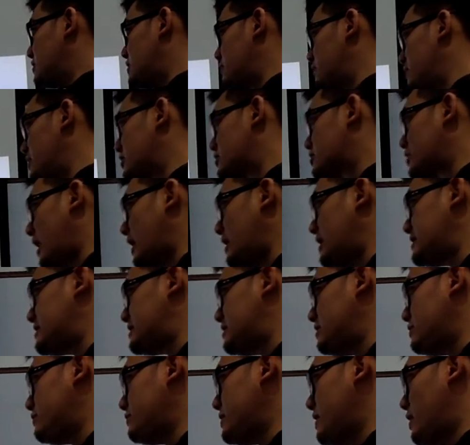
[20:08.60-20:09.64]
during
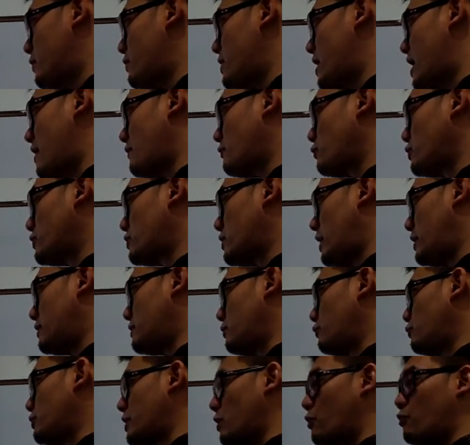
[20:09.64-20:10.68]
Chinese New Year, we can
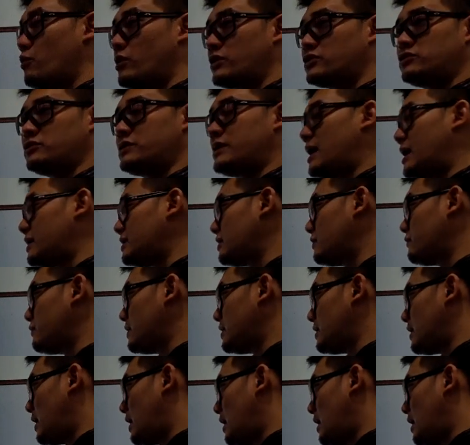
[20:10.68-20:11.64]
work together with,